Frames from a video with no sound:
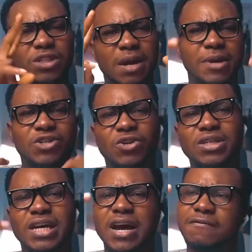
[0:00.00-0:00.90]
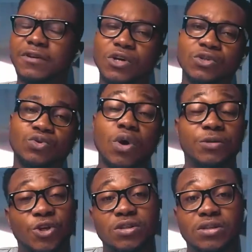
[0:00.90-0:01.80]
which I mentioned, they have two
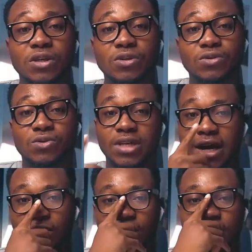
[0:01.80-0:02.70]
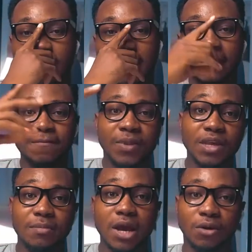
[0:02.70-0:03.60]
options to sign up, the
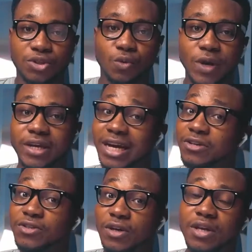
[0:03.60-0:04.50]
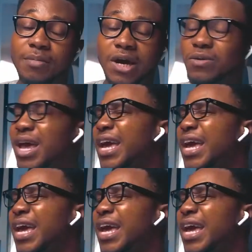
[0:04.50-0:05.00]
email option where you can use your email,